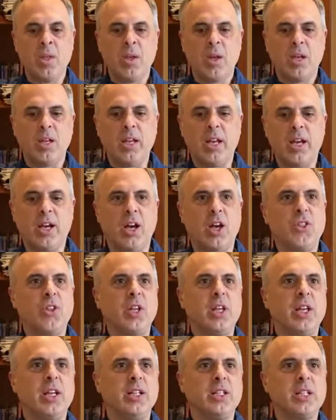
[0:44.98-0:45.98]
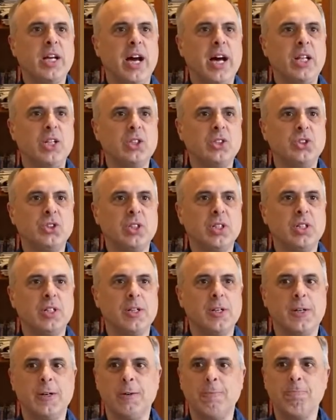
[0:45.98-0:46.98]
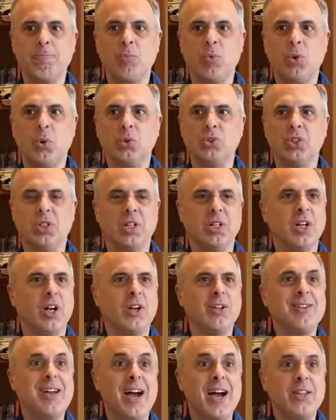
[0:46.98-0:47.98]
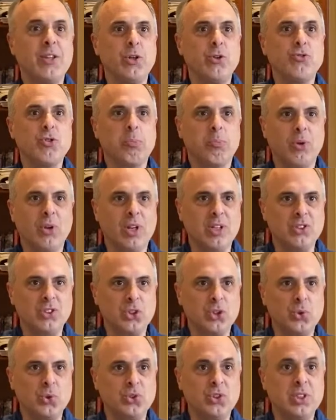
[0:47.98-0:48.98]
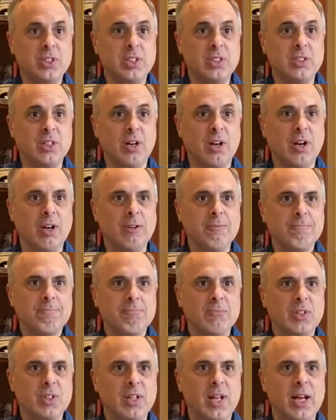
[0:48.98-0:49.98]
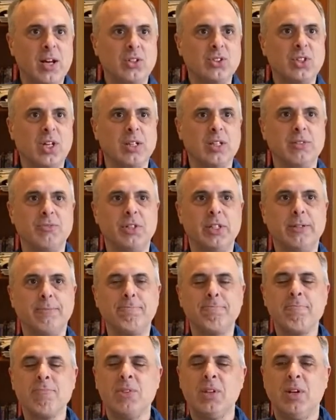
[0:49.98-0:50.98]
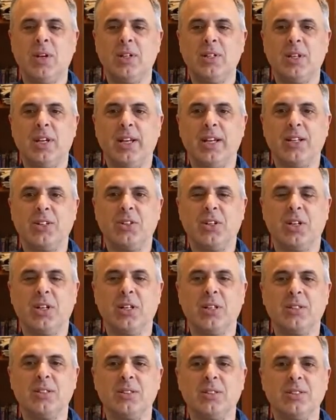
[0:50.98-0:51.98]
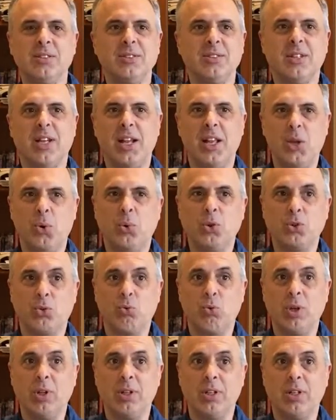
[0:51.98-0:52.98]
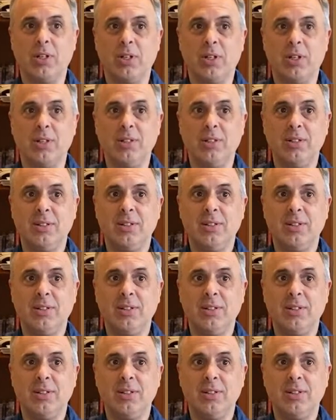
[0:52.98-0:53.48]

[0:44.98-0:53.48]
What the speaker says: Yeah, I think in college, there was a guy that used to pull out his acoustic guitar in the house I lived in. And he was really good.